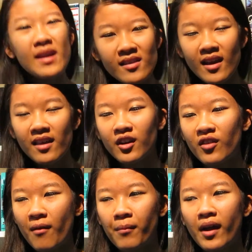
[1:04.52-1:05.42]
Being the 8th of
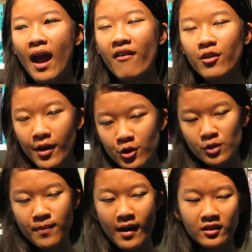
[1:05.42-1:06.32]
November, I had the
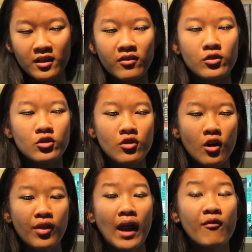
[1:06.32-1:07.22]
retrospective to
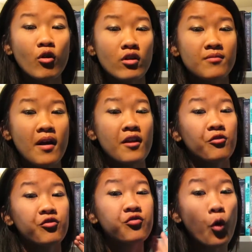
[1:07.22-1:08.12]
know that I've already read
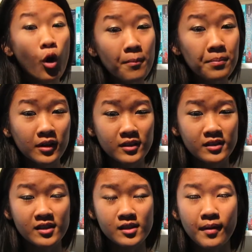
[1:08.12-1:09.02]
4 books
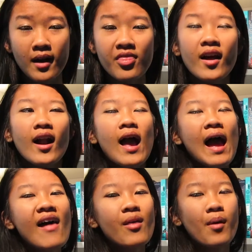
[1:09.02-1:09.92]
this month,
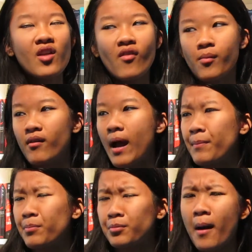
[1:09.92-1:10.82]
and that my November
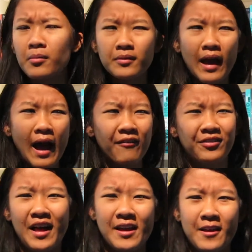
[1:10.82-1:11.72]
wrap will probably
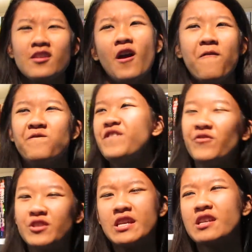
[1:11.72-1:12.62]
have like, you know,
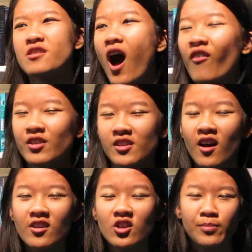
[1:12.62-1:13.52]
15 novels
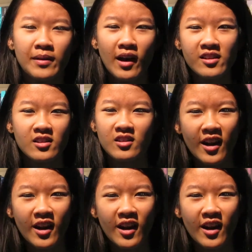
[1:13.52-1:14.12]
on it just because it's